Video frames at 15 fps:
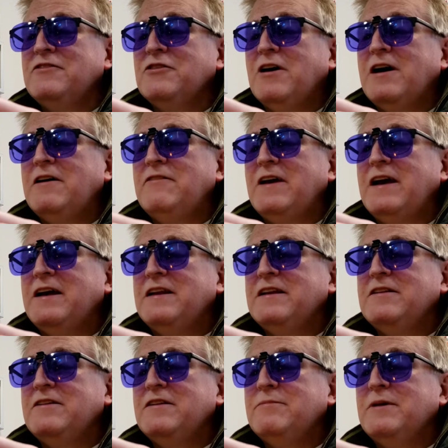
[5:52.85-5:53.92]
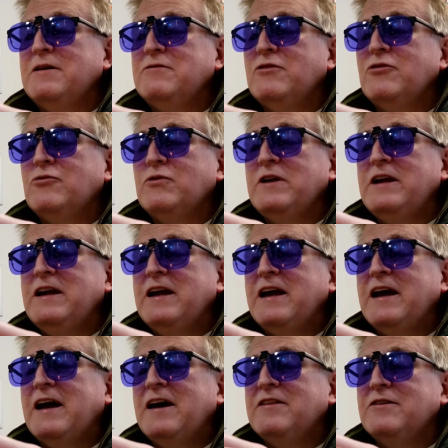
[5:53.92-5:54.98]
So I've added about 3
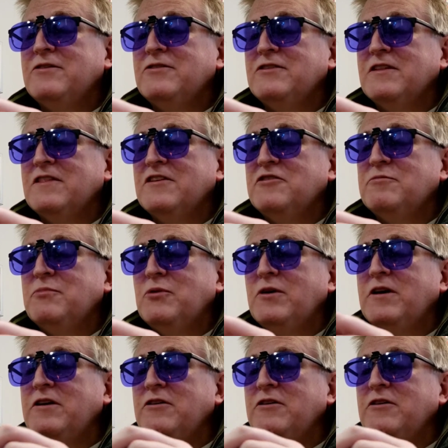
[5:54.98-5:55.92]
gathers at this point.